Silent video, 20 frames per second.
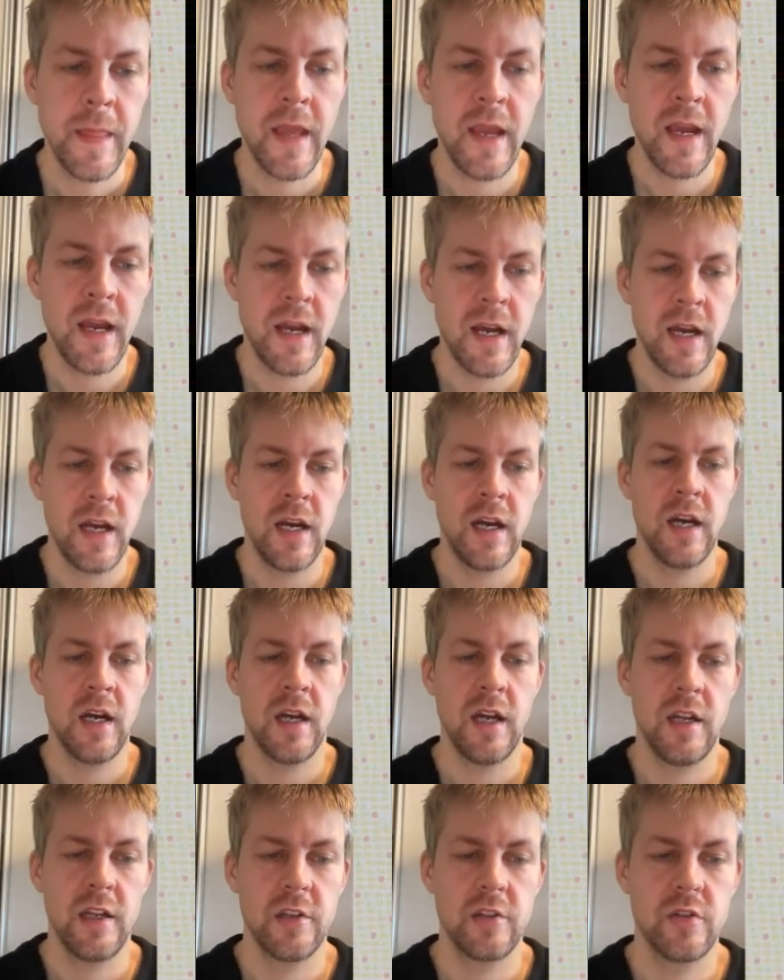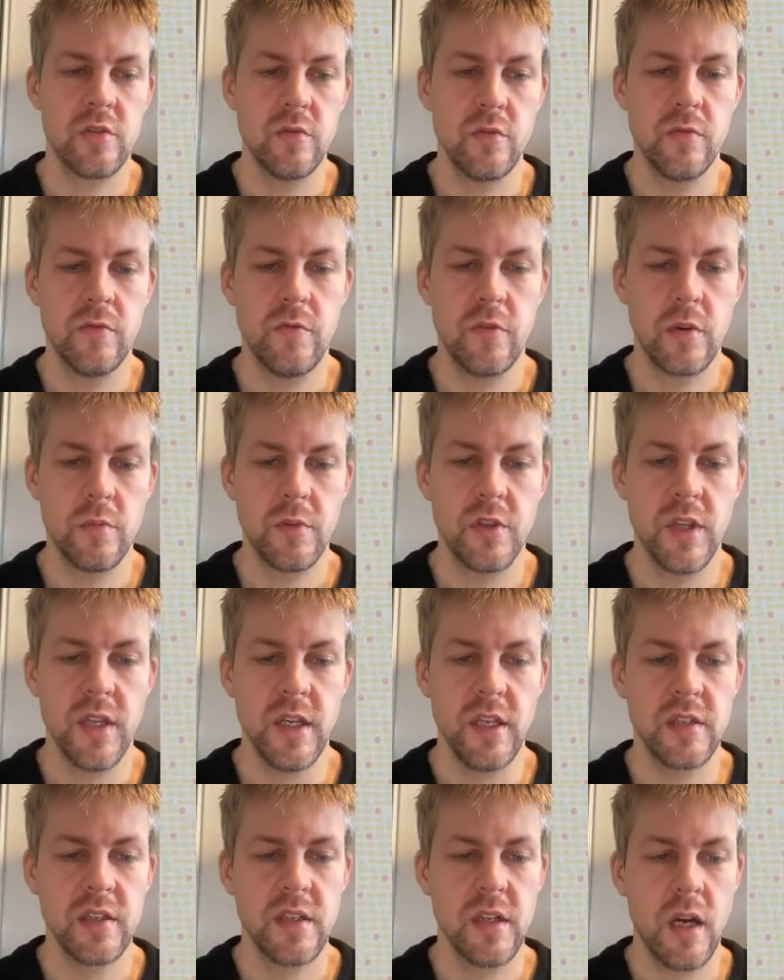to
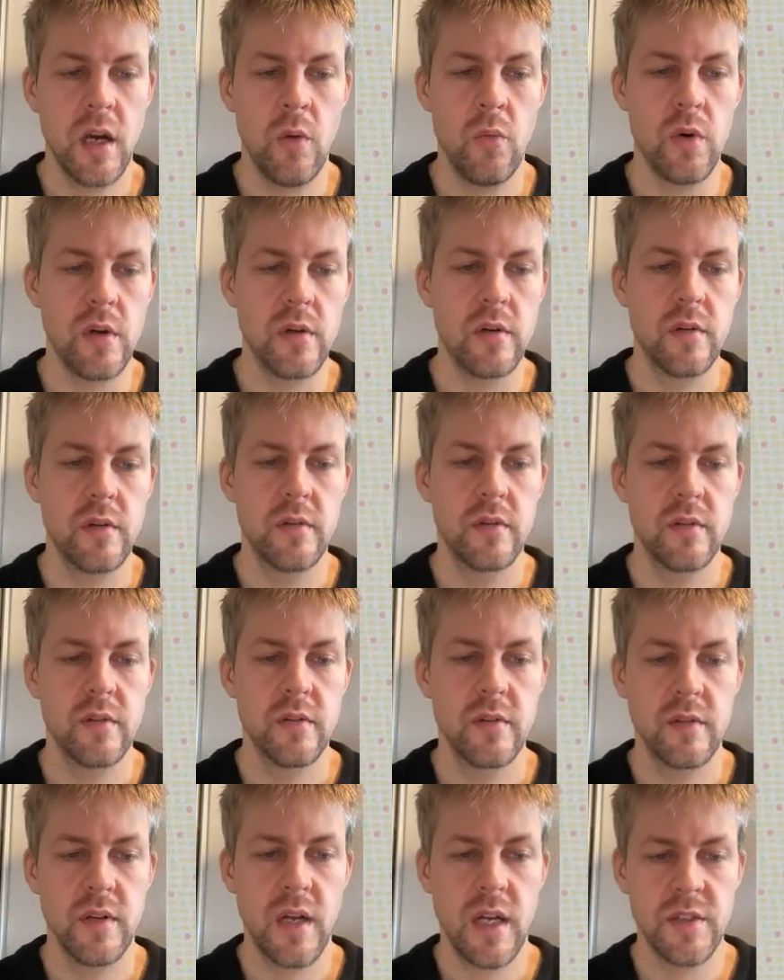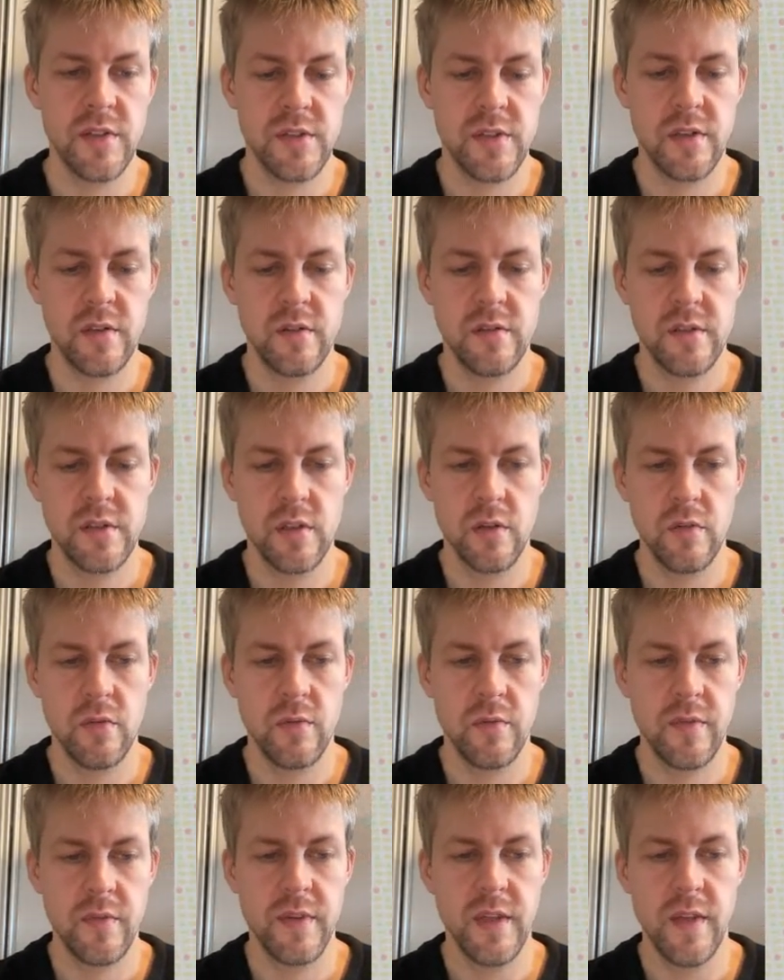formulate our answer. So
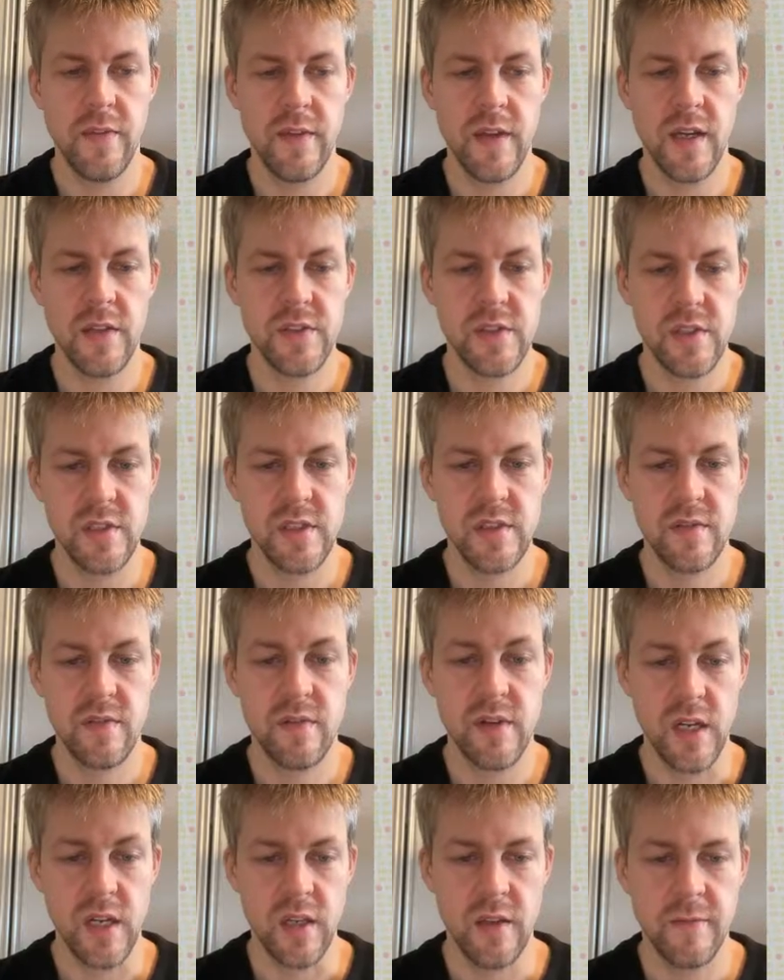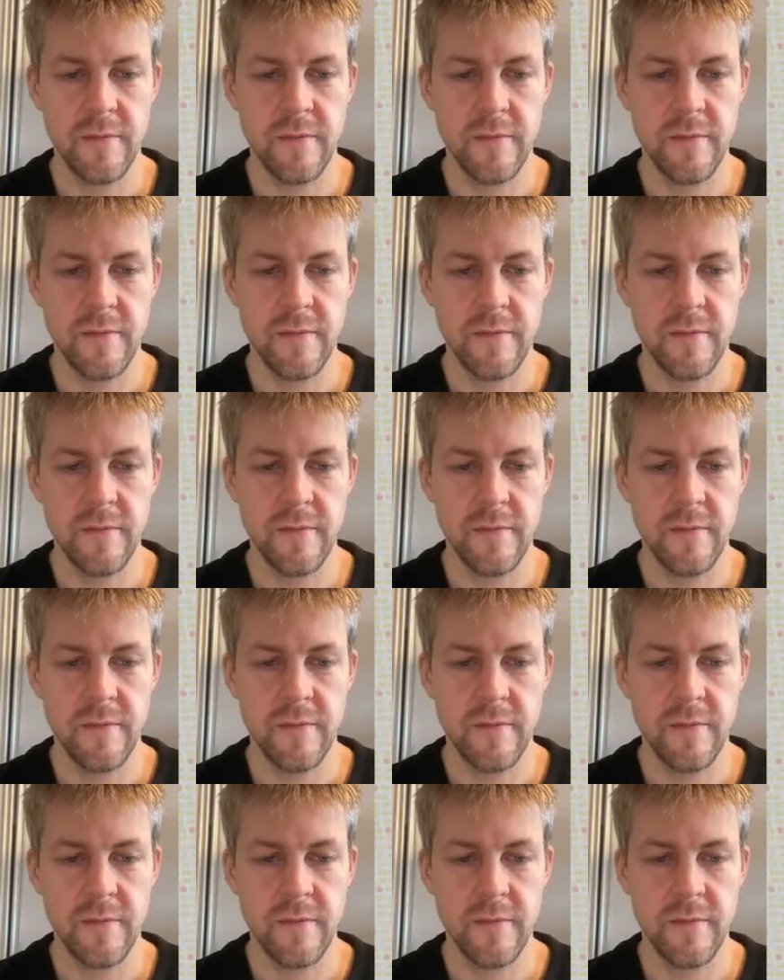then the answer is 3.